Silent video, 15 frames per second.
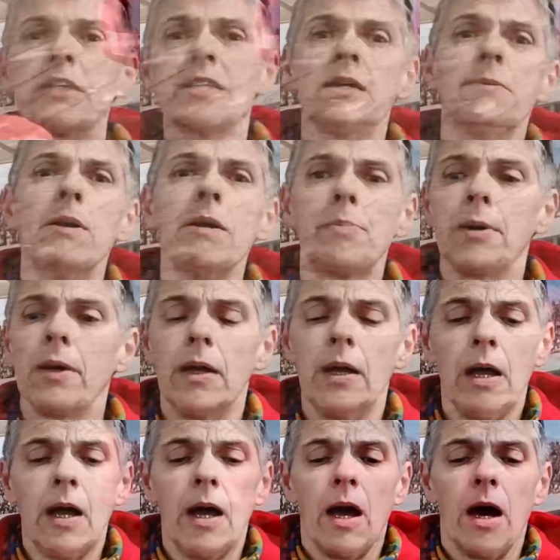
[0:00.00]
to sum up,
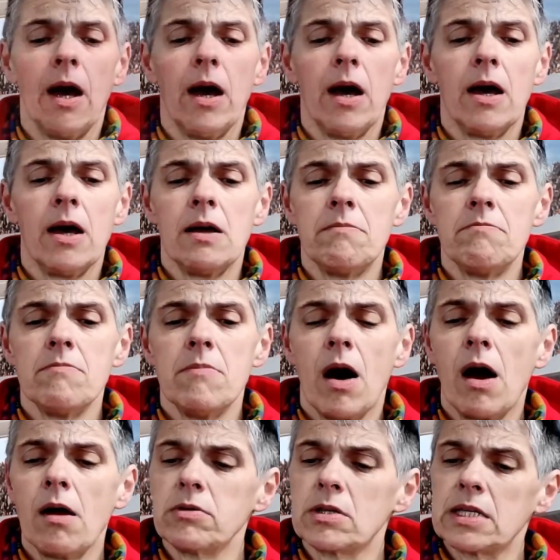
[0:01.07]

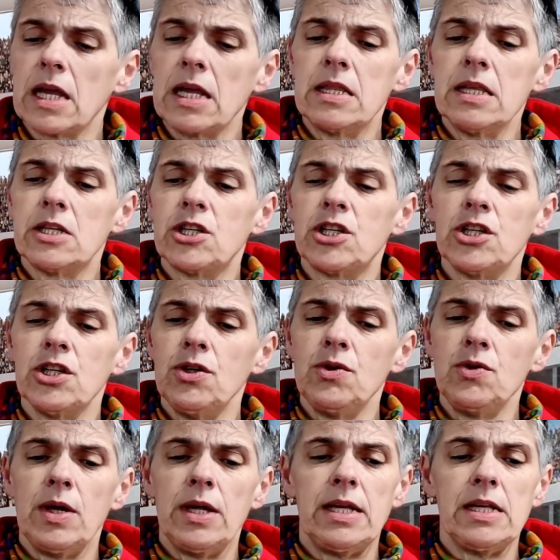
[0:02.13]
I would say this
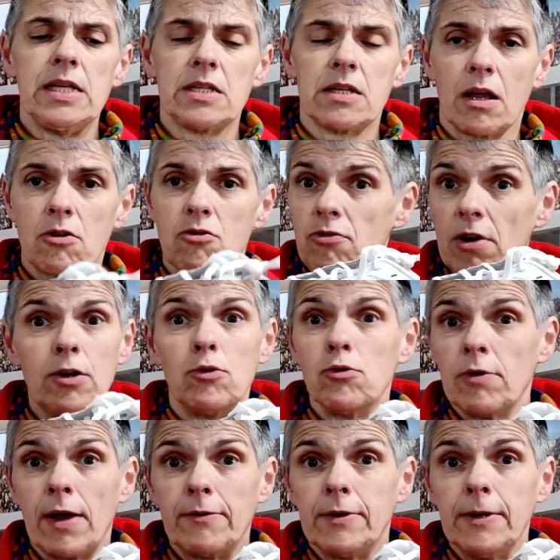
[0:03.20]
shoe is a great
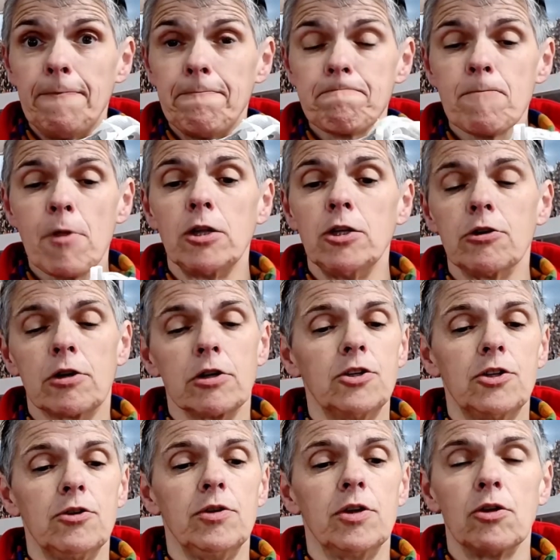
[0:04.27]
all-rounder. You can
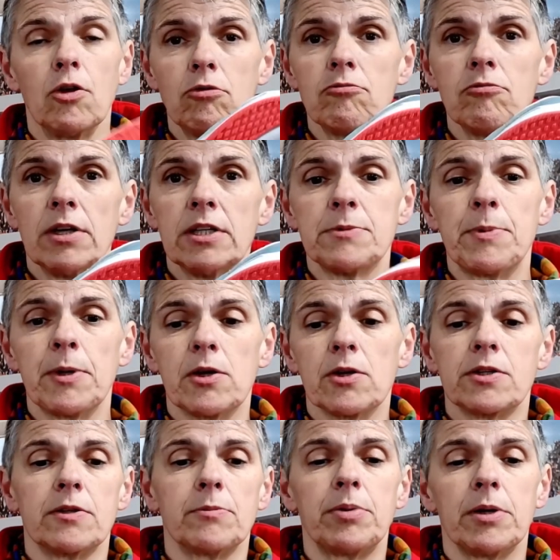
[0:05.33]
do your long runs
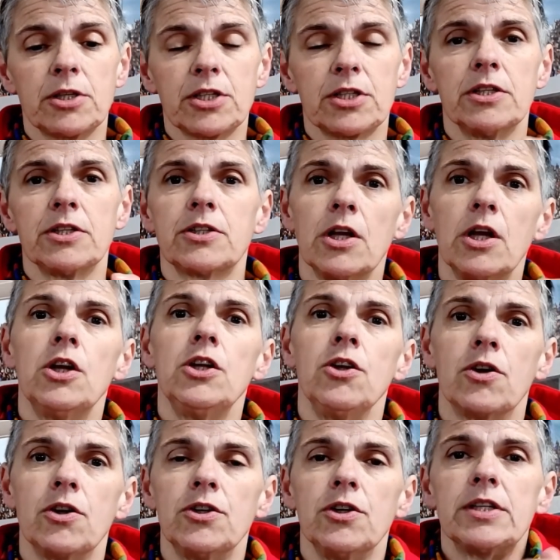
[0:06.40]
because of the plushness.
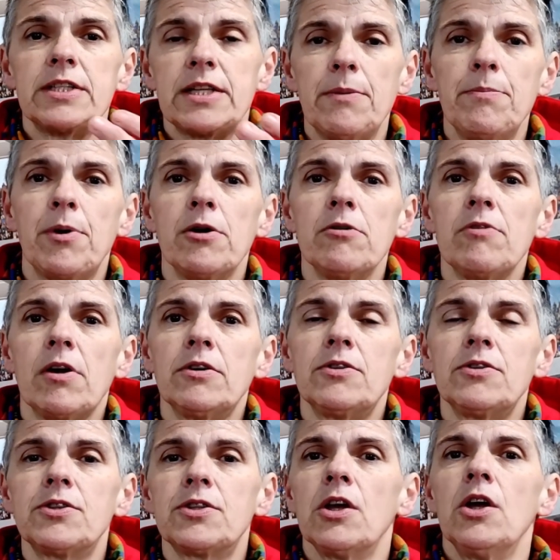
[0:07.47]
You can do your tempo
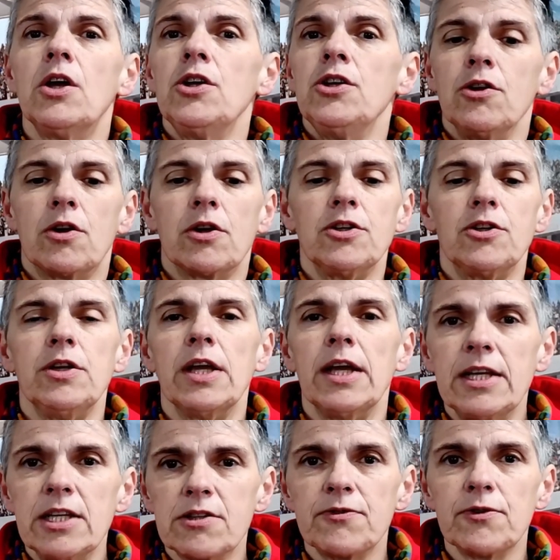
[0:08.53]
runs. You can do your
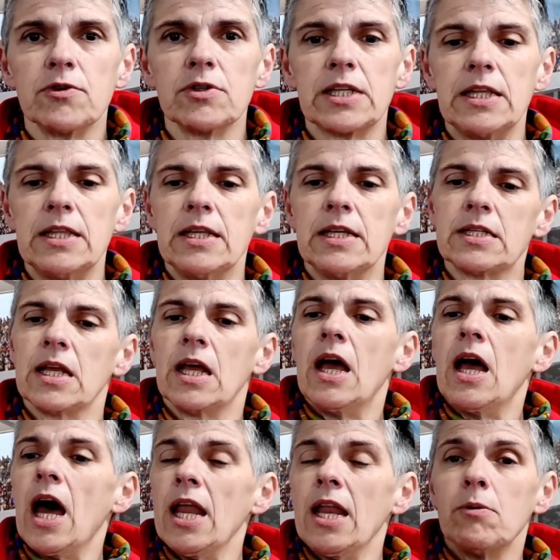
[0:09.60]
intervals in this.
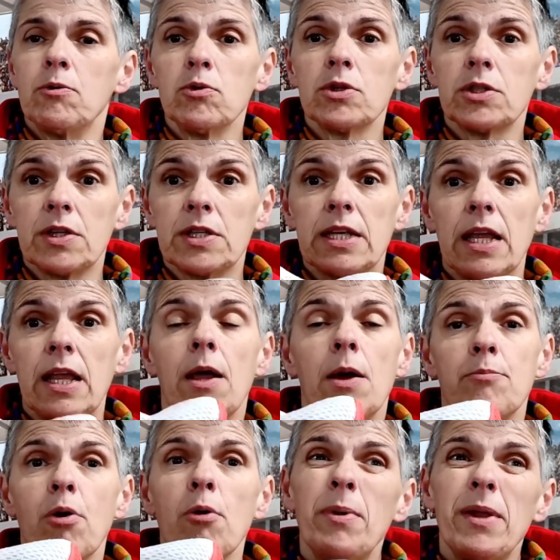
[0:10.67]
And I would also say
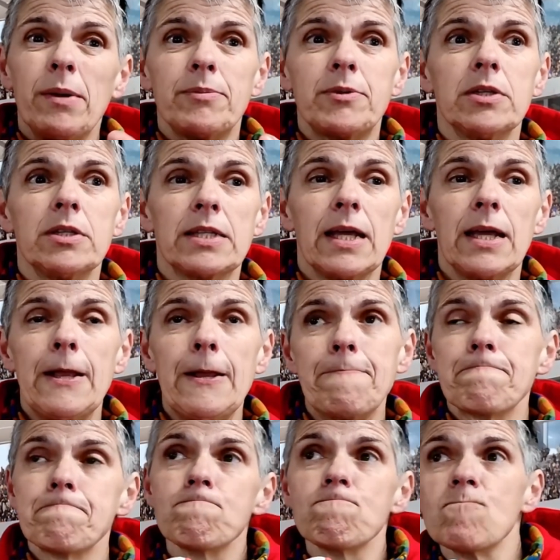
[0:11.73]
probably up to, say,
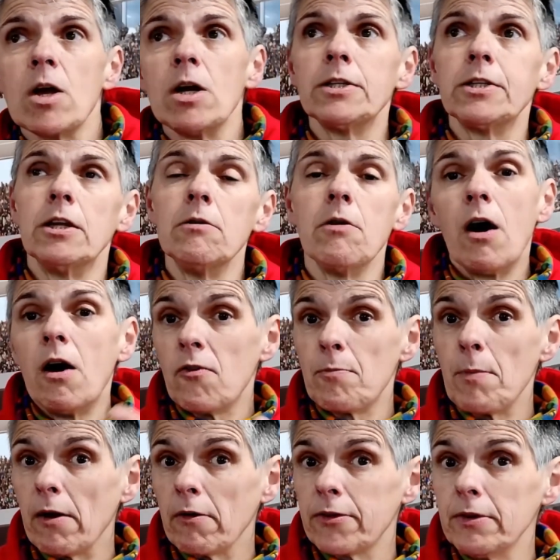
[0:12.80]
I don't know,
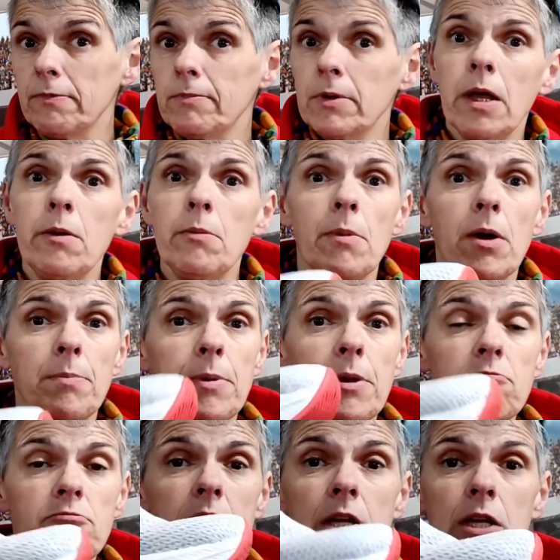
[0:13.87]
half marathon. It might be
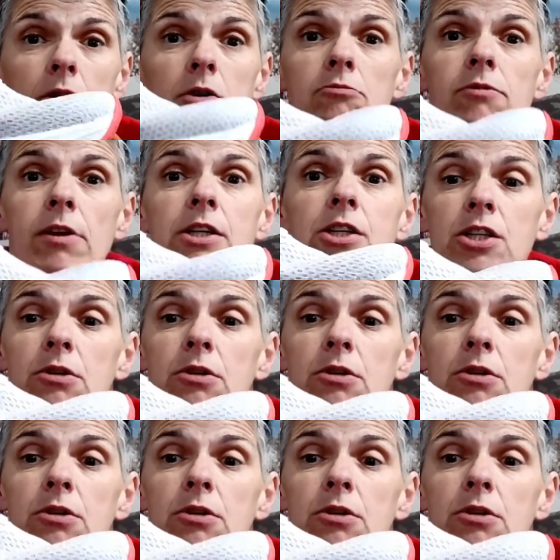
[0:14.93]
a really good race